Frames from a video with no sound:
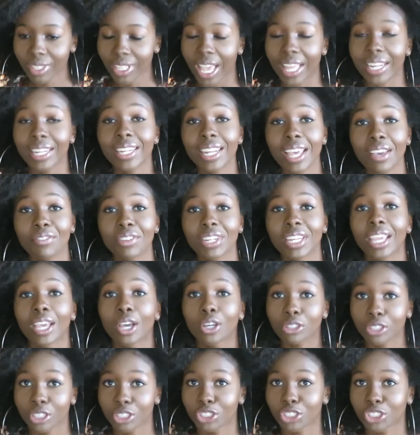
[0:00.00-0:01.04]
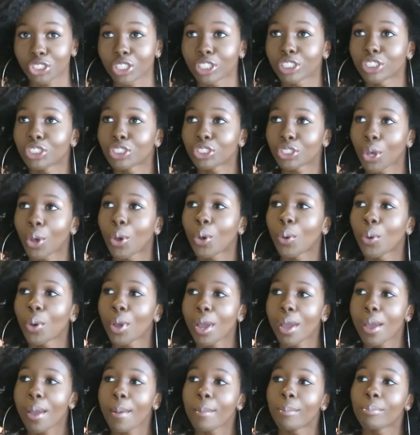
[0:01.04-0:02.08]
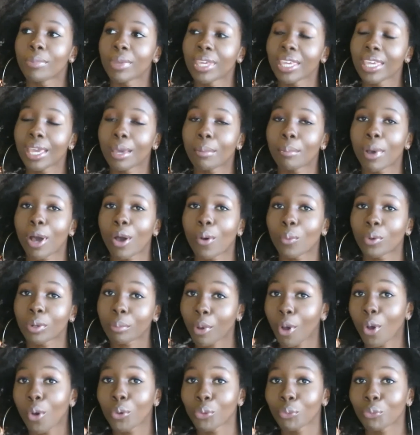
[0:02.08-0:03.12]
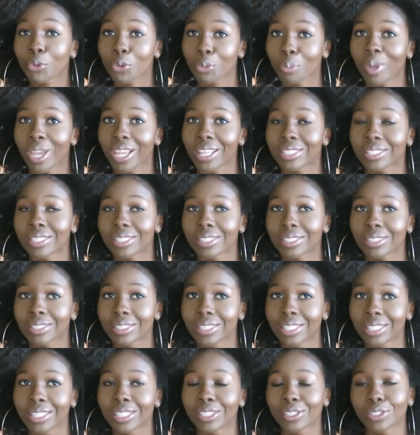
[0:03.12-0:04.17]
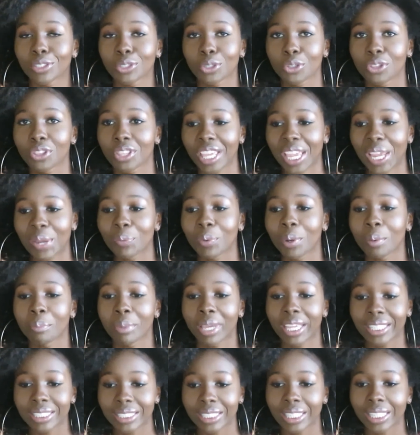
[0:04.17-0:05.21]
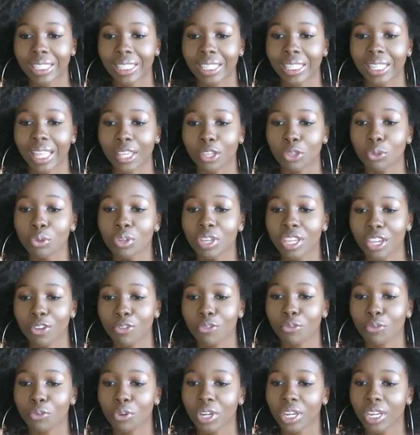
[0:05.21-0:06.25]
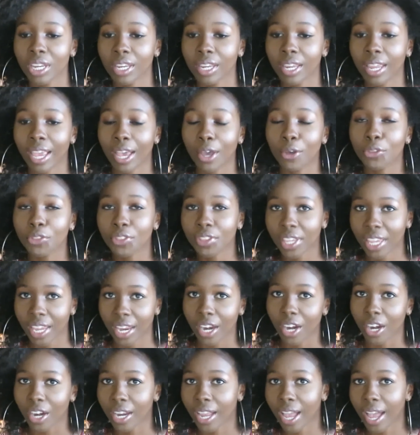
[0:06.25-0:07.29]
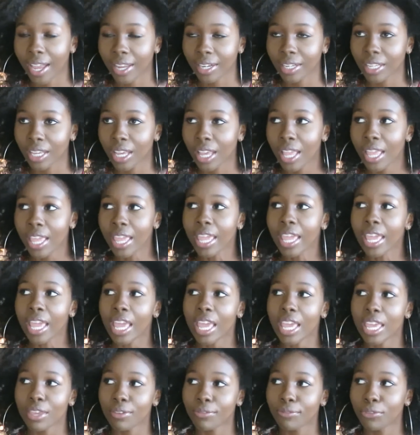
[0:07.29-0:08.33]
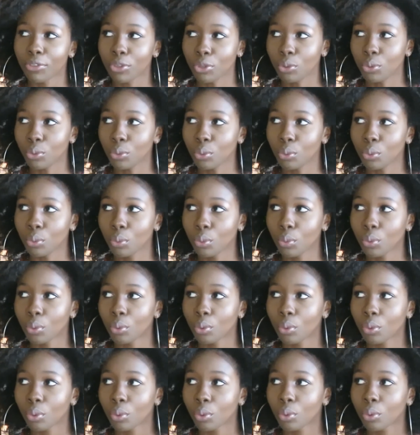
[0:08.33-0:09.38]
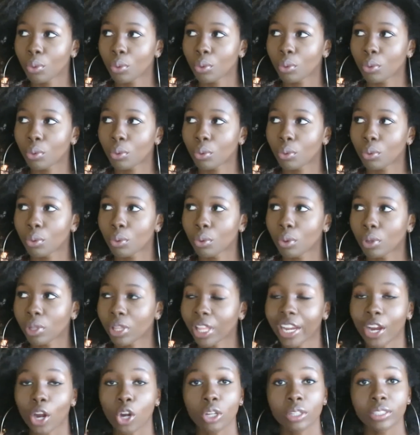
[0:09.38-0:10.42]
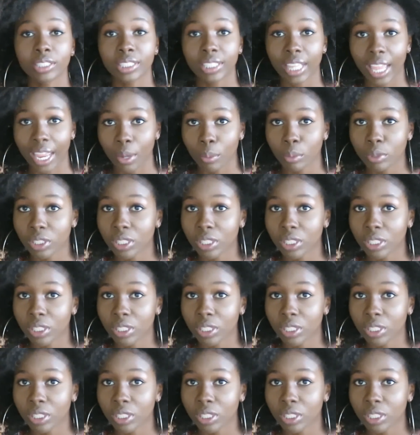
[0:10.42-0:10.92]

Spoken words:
I didn't have any health insurance. So me and one of my old roommates did this little thing where basically like you can get free health care kinda if you like are staying